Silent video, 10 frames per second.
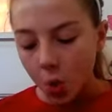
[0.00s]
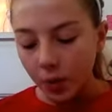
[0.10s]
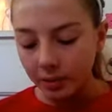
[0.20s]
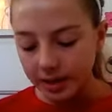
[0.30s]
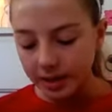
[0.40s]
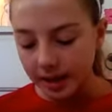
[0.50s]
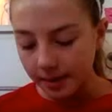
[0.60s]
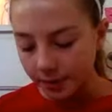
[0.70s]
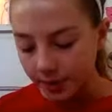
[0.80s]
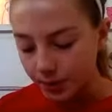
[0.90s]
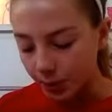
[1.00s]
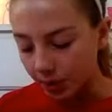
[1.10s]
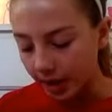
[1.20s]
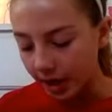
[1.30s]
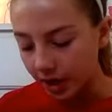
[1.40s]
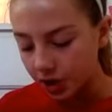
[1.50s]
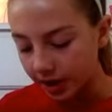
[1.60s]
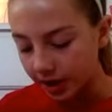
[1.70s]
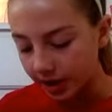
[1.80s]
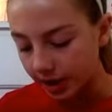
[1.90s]
When it was time for school,
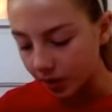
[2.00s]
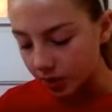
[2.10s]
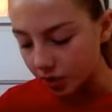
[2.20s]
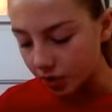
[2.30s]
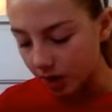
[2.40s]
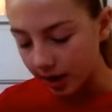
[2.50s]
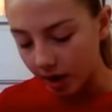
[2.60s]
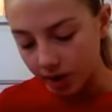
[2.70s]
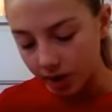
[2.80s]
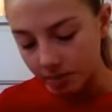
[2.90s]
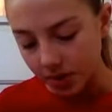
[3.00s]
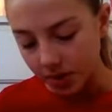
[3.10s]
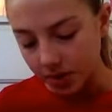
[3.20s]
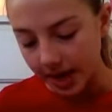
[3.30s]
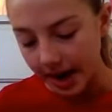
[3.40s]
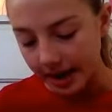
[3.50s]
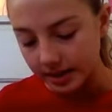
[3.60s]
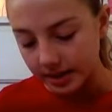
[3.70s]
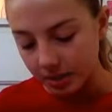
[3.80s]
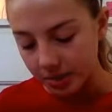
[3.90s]
Angelina was trying on her mother's
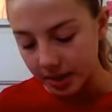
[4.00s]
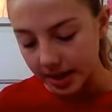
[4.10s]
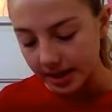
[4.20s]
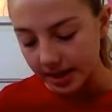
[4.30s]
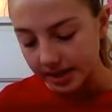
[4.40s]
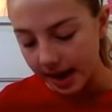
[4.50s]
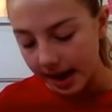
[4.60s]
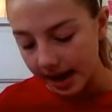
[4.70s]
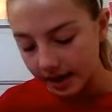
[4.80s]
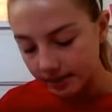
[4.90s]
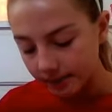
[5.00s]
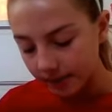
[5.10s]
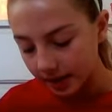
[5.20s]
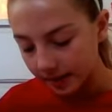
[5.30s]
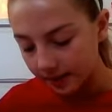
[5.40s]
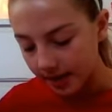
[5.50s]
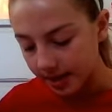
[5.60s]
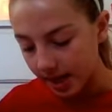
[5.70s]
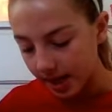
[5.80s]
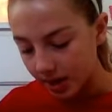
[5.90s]
hats and making sad and funny
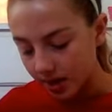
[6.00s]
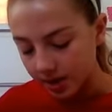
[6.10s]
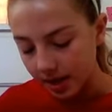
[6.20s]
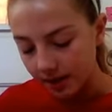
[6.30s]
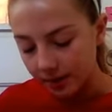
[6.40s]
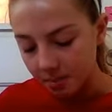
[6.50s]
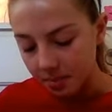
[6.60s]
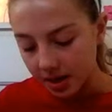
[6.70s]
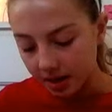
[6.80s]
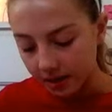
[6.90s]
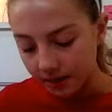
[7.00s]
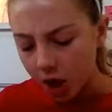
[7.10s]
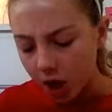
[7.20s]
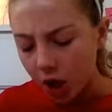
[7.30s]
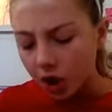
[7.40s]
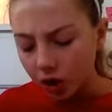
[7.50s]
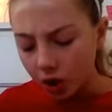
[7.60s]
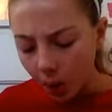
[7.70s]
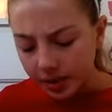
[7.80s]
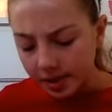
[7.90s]
faces at herself in the mirror. "You're
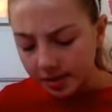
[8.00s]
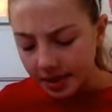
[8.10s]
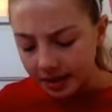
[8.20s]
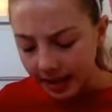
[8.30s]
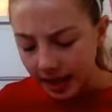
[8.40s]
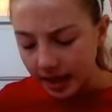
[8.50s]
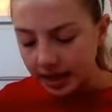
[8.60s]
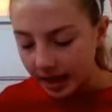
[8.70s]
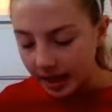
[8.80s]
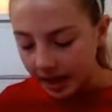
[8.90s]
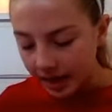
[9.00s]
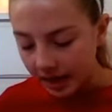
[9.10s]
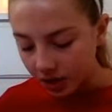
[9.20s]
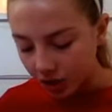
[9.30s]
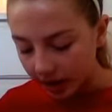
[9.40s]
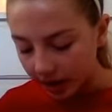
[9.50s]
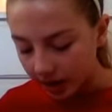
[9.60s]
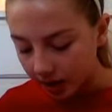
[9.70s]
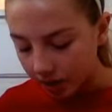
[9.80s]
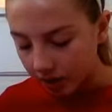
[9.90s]
going to be late again,
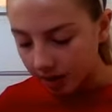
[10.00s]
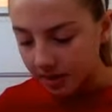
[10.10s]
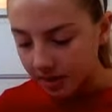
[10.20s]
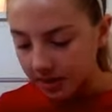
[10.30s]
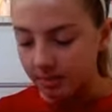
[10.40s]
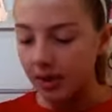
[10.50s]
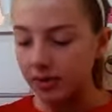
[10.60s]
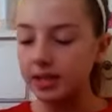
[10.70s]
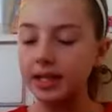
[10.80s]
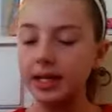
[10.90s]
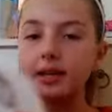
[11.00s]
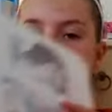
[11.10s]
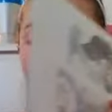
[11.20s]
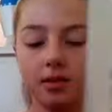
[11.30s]
Angelina," cried Mrs. Mouseling.